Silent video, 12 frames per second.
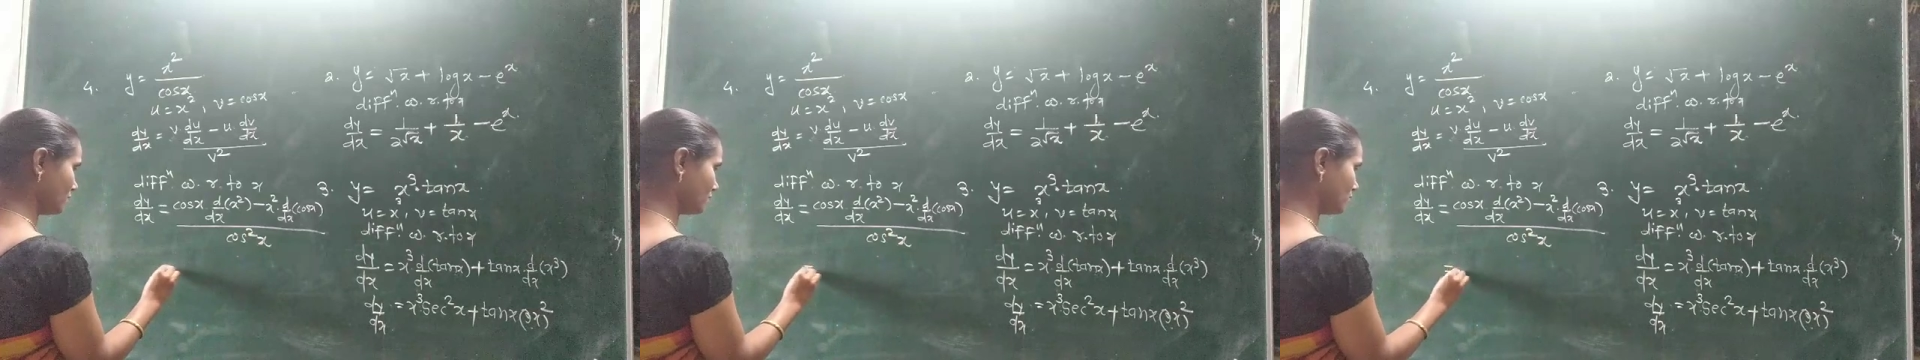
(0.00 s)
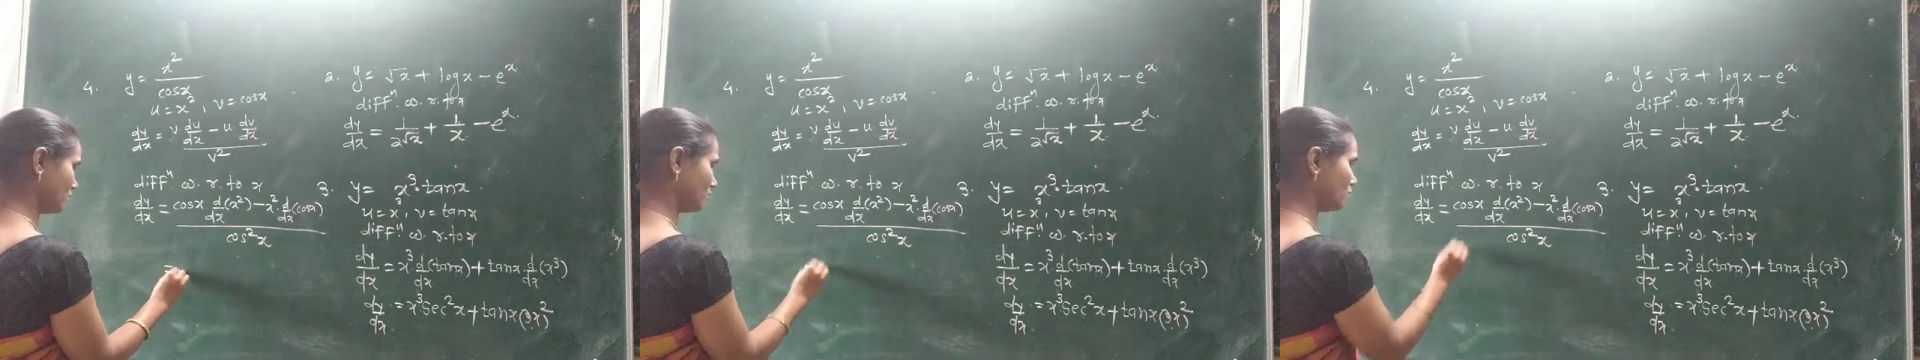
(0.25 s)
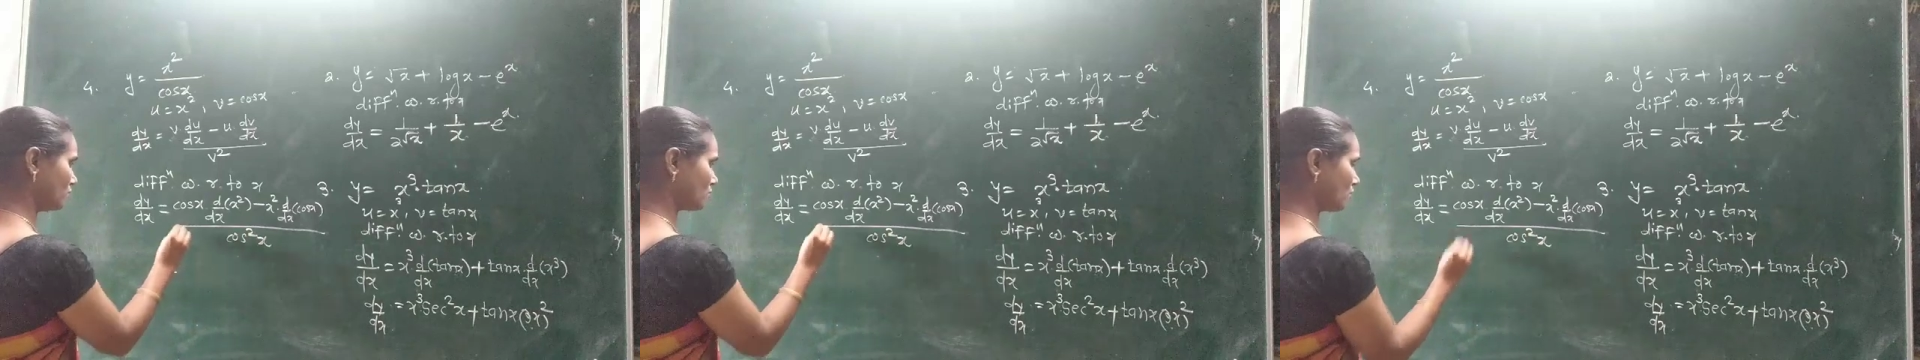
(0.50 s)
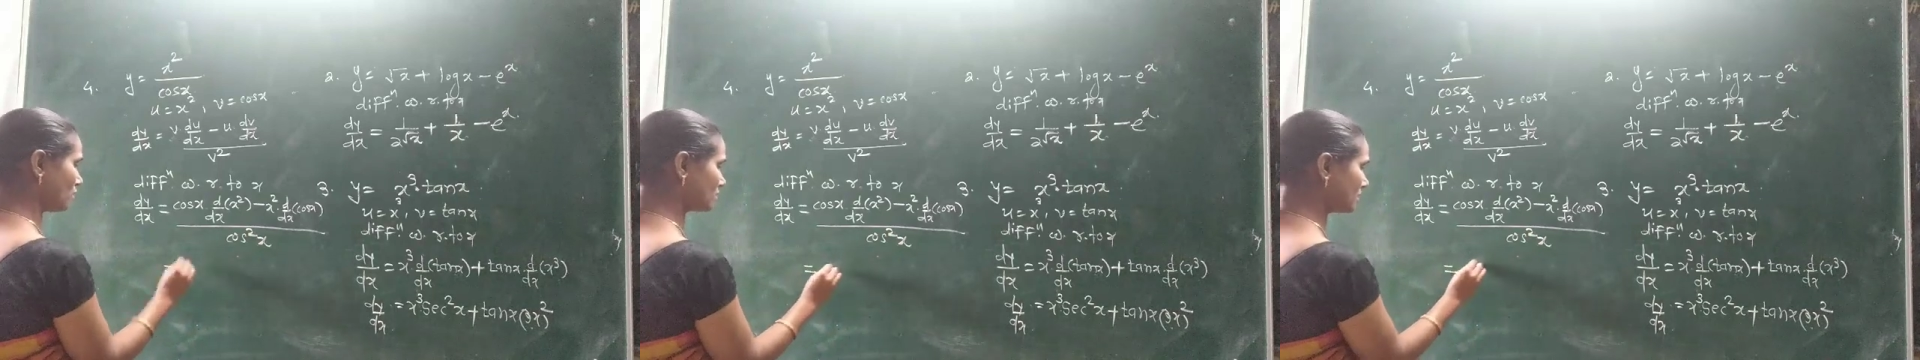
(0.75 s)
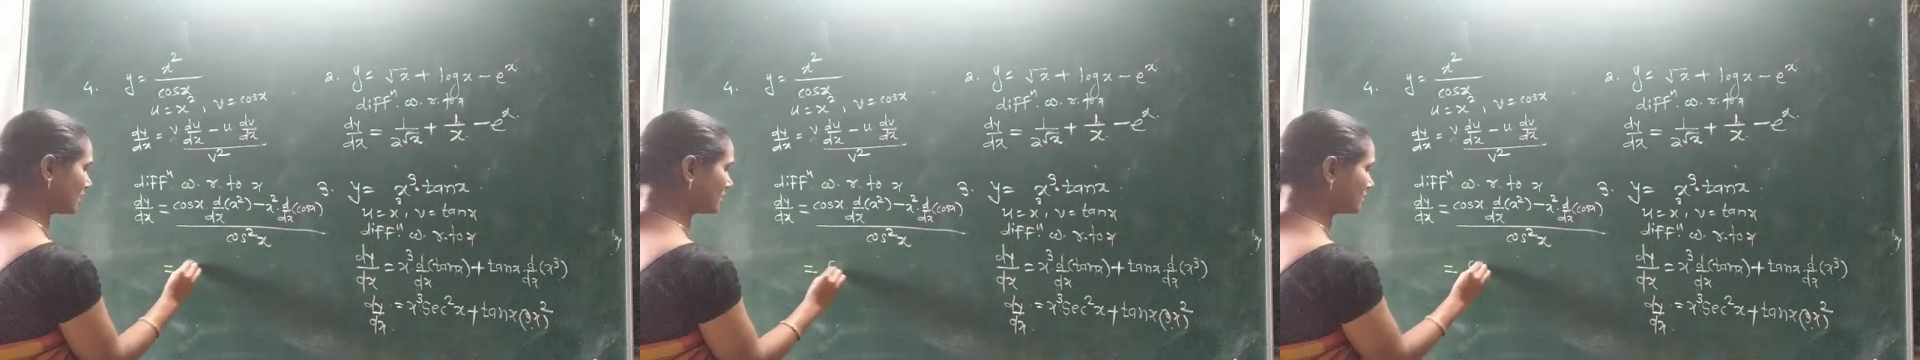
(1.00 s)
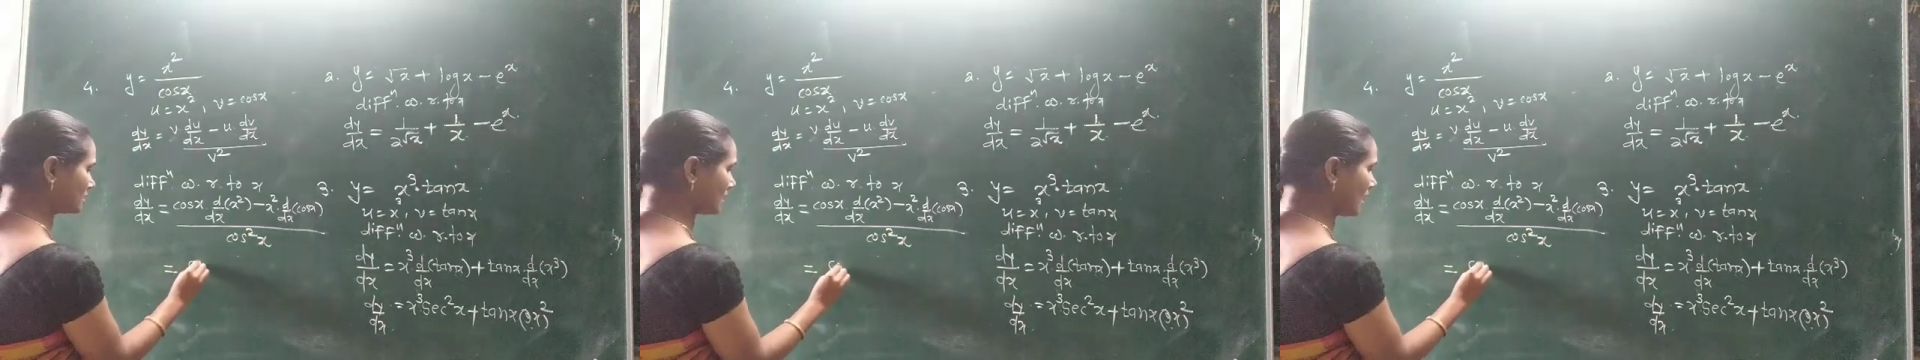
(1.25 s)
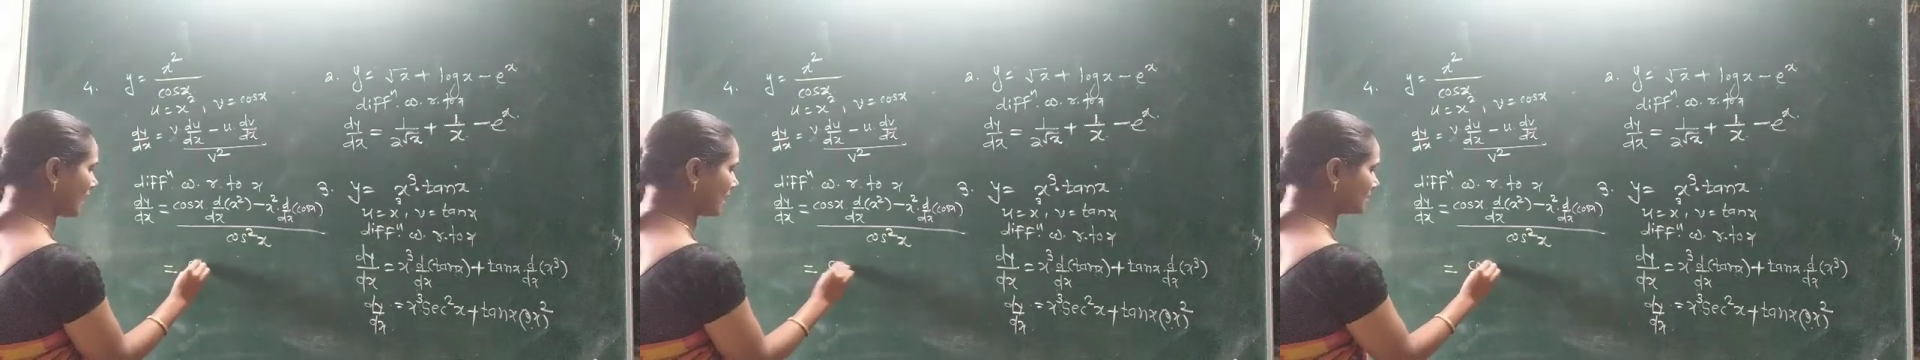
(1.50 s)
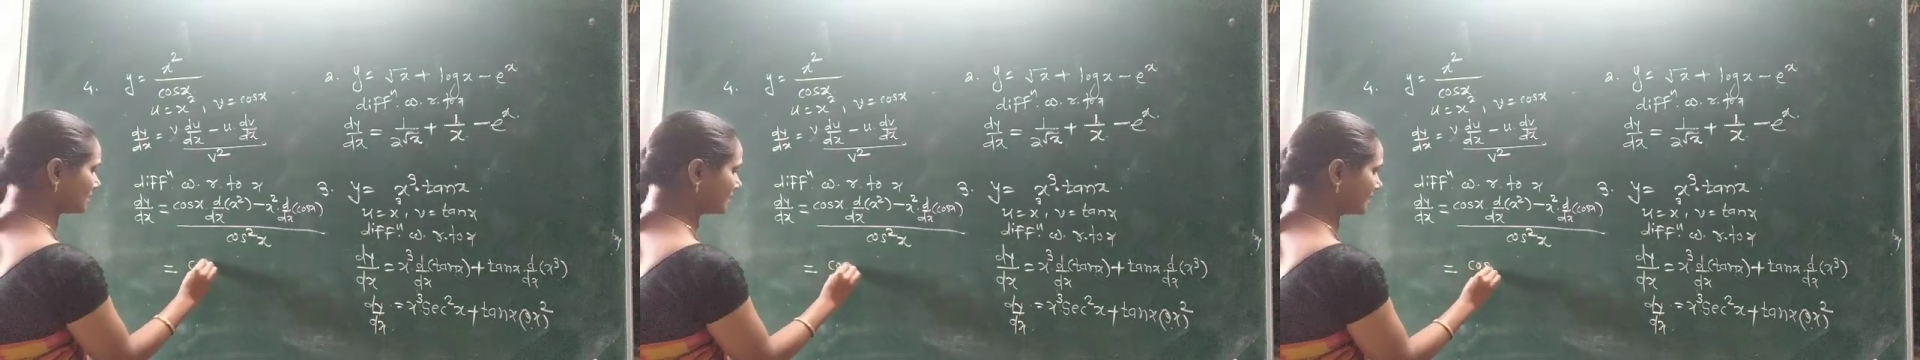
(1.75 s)
So cos x
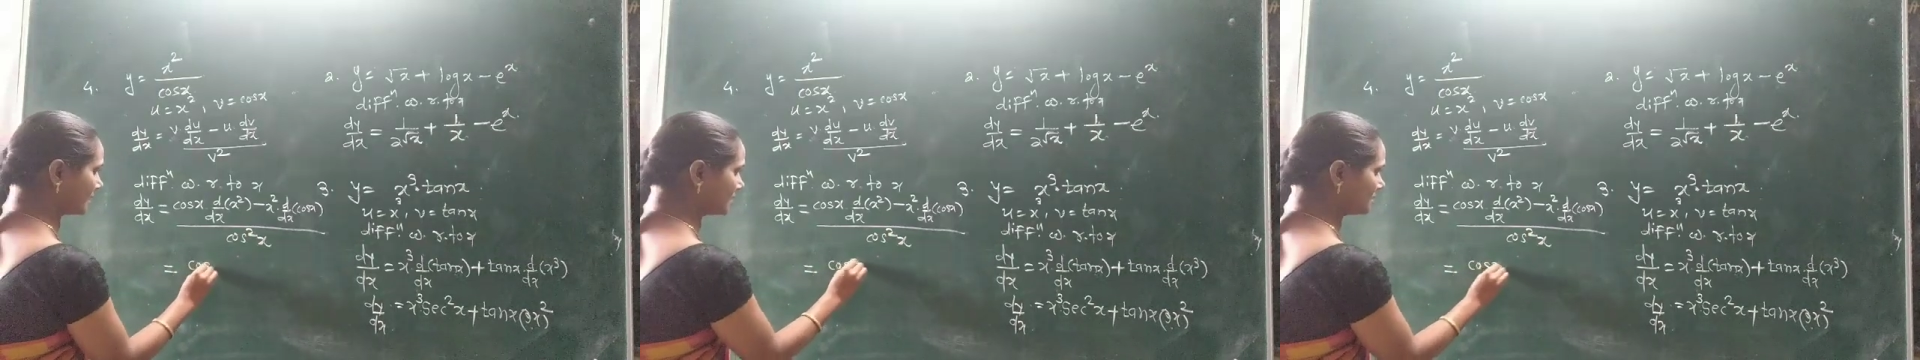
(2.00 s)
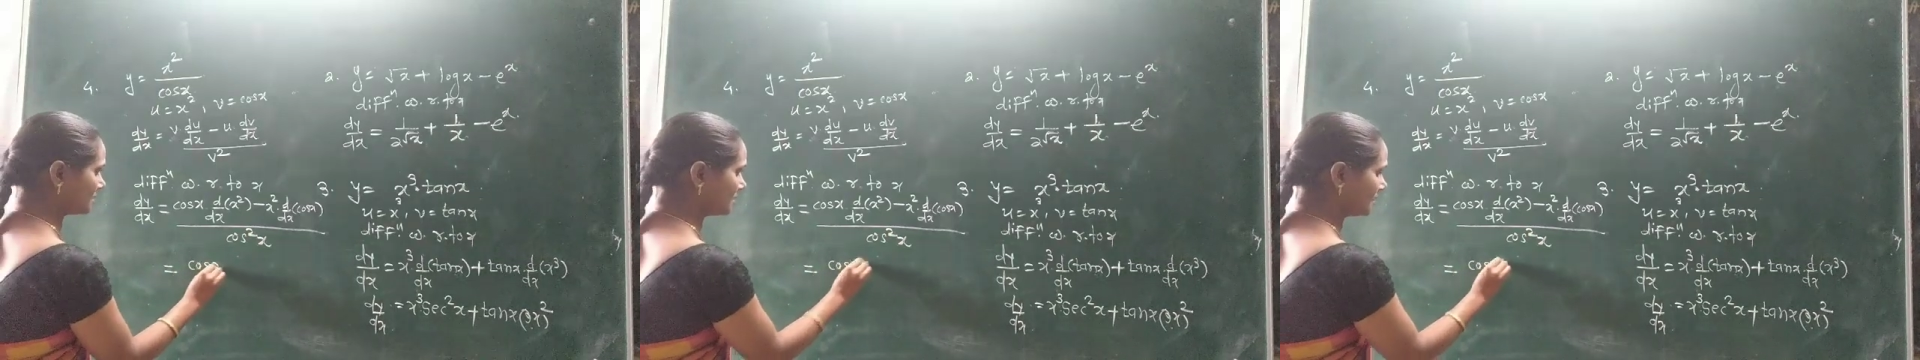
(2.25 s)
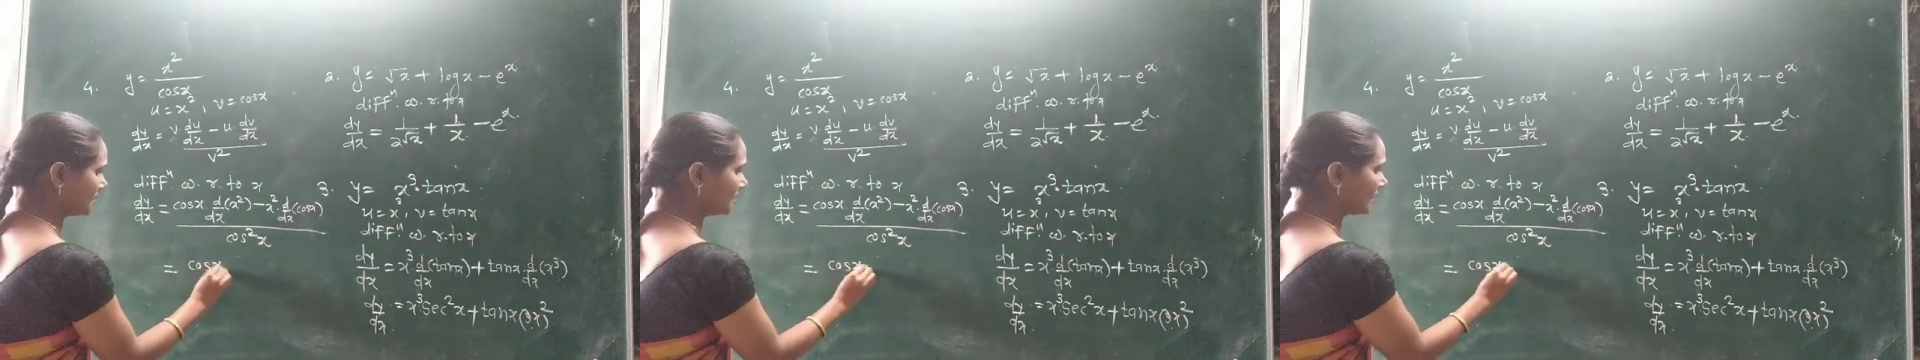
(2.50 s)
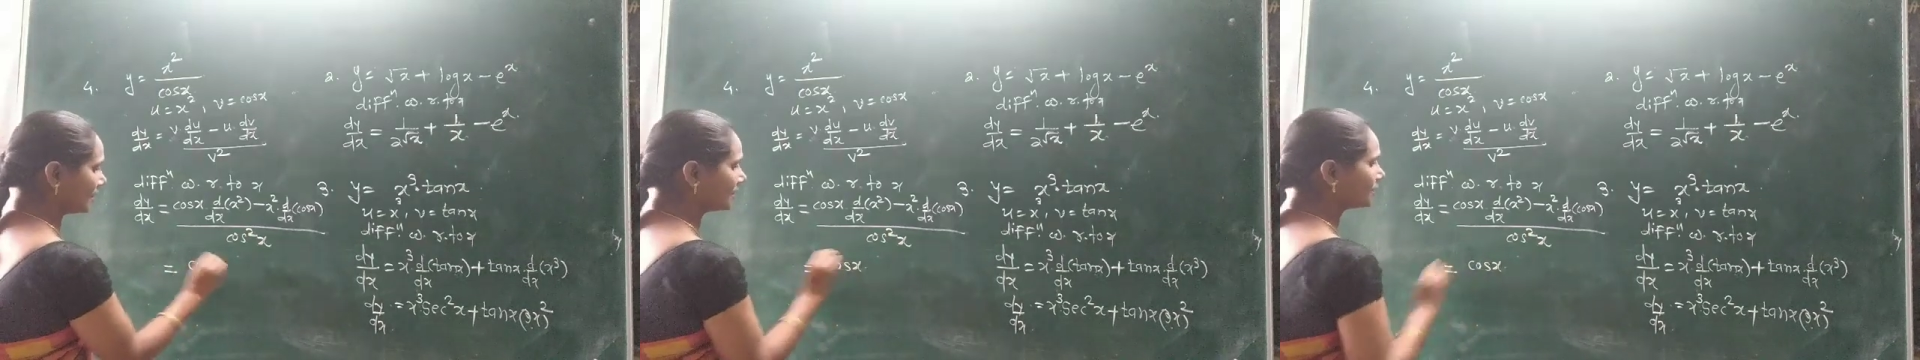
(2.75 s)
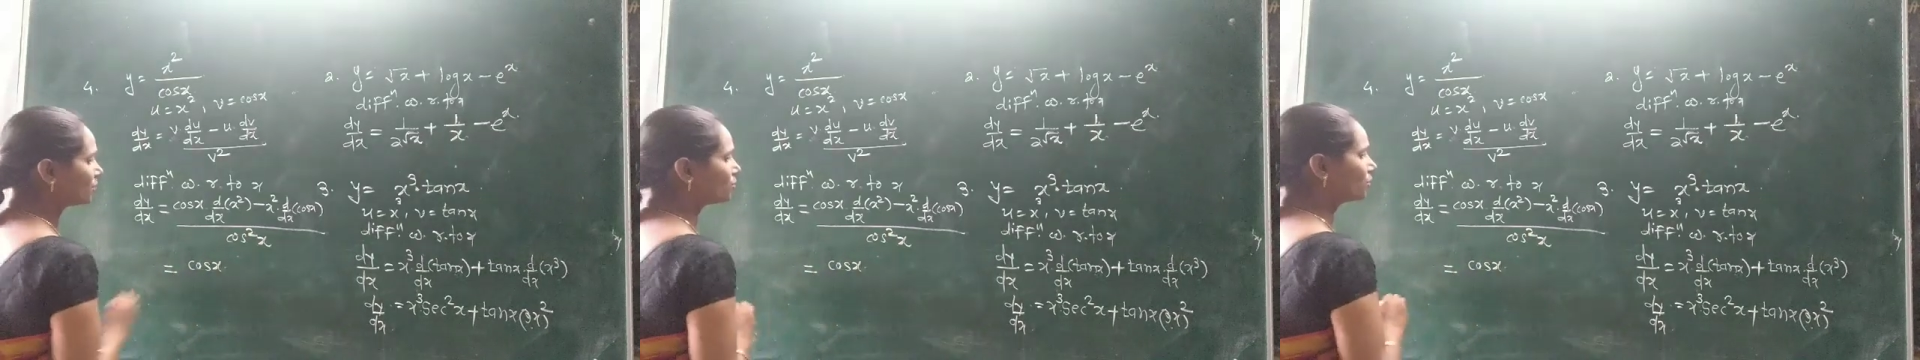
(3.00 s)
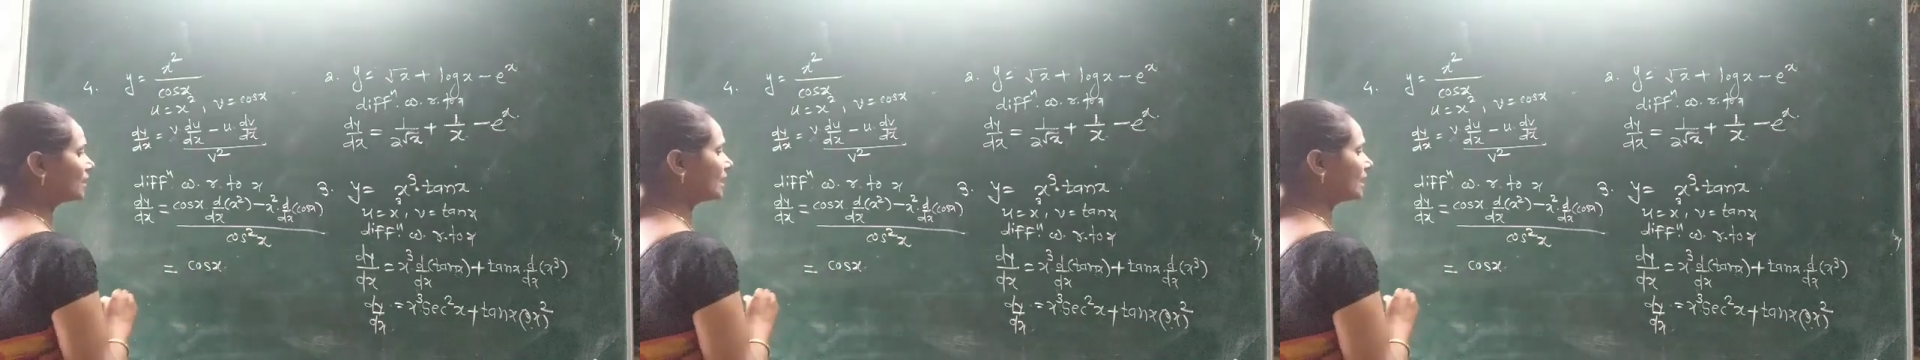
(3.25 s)
as it is into